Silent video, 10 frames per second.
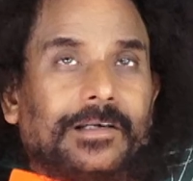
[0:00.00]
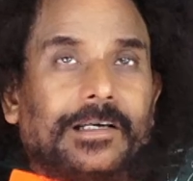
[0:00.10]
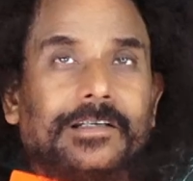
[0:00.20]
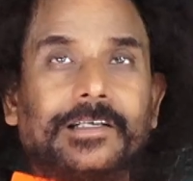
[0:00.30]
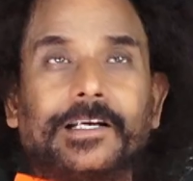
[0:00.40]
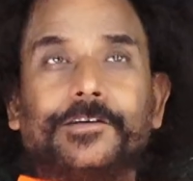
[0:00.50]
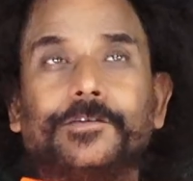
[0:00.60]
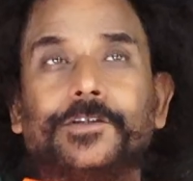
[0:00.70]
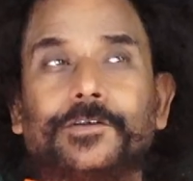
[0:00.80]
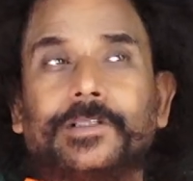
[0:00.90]
and try
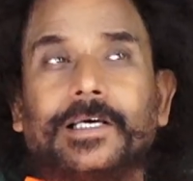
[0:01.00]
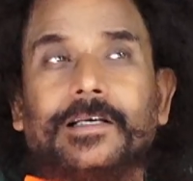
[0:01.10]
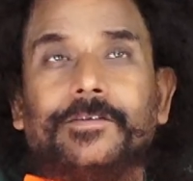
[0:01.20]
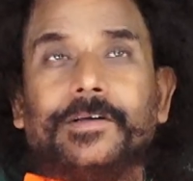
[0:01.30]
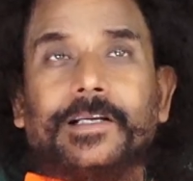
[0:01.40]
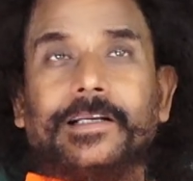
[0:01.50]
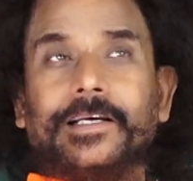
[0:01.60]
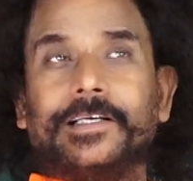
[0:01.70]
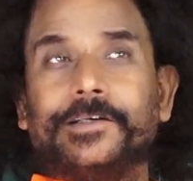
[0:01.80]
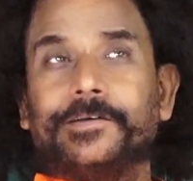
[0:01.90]
to show that we are
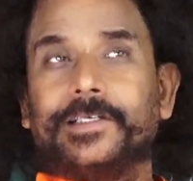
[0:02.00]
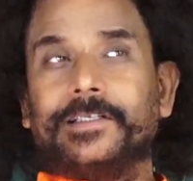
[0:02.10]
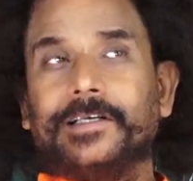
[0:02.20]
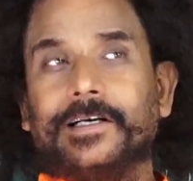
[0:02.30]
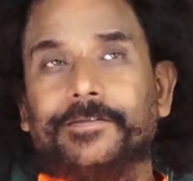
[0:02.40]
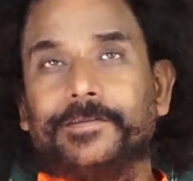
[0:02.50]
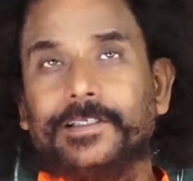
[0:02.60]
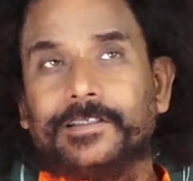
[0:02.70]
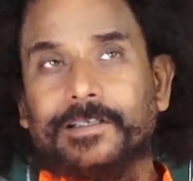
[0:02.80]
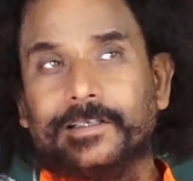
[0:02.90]
great devotee of
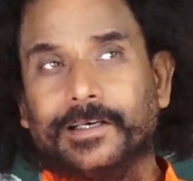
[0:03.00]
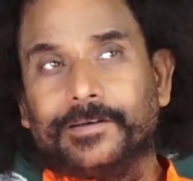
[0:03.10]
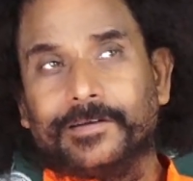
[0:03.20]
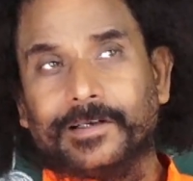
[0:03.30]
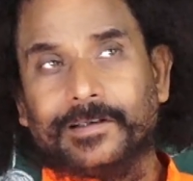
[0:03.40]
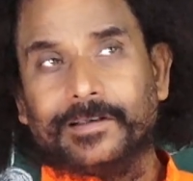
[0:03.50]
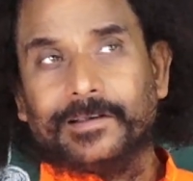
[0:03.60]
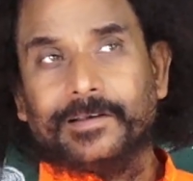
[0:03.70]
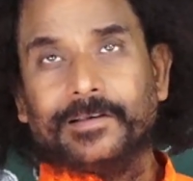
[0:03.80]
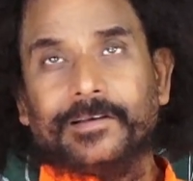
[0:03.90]
this Kriya Yoga.
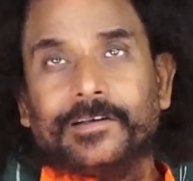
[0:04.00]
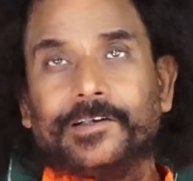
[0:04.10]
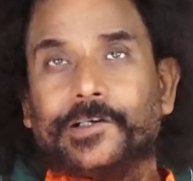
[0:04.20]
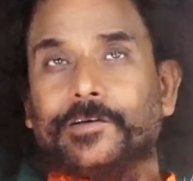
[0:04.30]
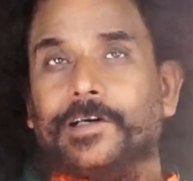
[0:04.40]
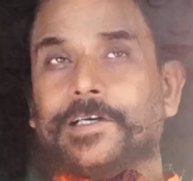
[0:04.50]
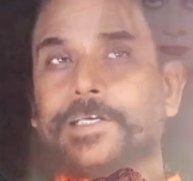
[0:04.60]
Kriya Yoga